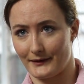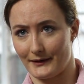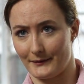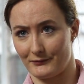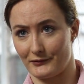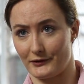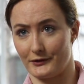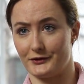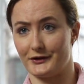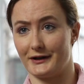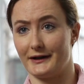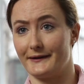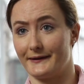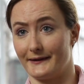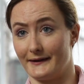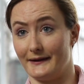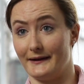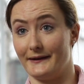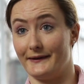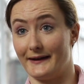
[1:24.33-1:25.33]
projects
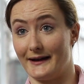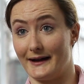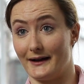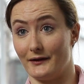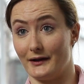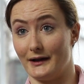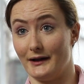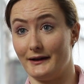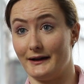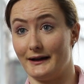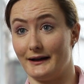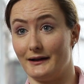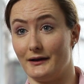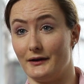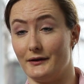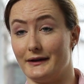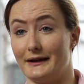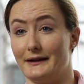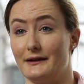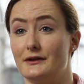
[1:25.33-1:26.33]
in this area,
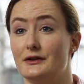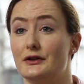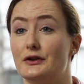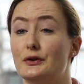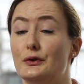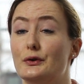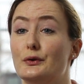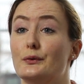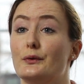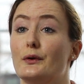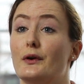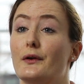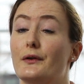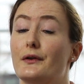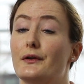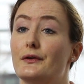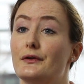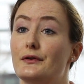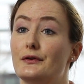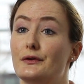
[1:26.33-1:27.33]
including 2 on
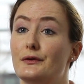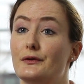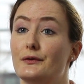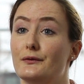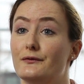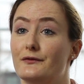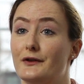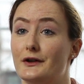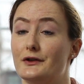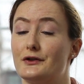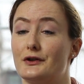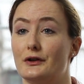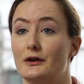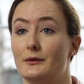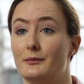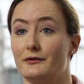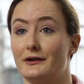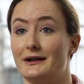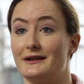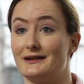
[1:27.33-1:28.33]
new virtual
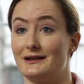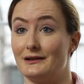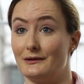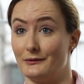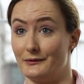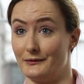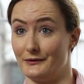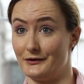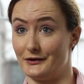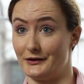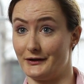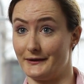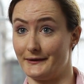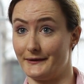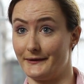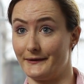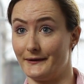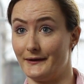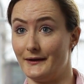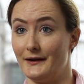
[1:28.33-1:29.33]
operator launches.